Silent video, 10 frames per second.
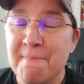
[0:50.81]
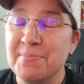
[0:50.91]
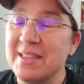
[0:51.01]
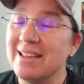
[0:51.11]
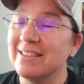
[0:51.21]

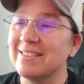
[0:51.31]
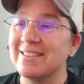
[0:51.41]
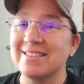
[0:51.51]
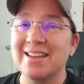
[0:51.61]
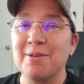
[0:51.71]
Needless
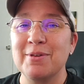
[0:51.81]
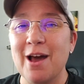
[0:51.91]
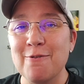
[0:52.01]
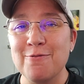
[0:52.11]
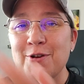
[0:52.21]
to say,
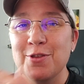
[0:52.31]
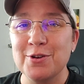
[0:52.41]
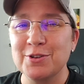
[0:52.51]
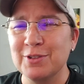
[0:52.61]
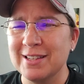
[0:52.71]
without further ado,